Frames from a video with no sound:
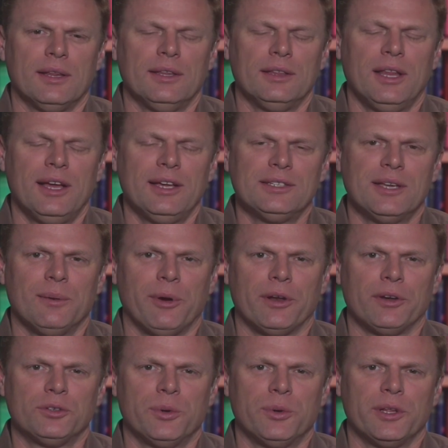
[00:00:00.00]
And the last time
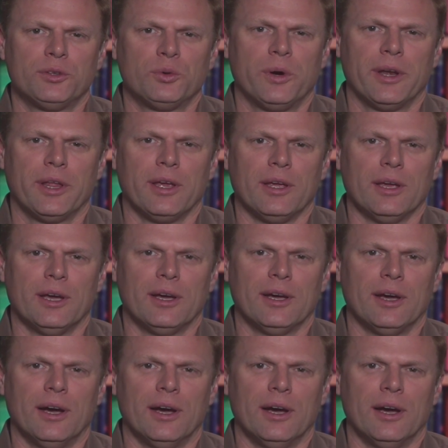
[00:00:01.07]
around in 2020,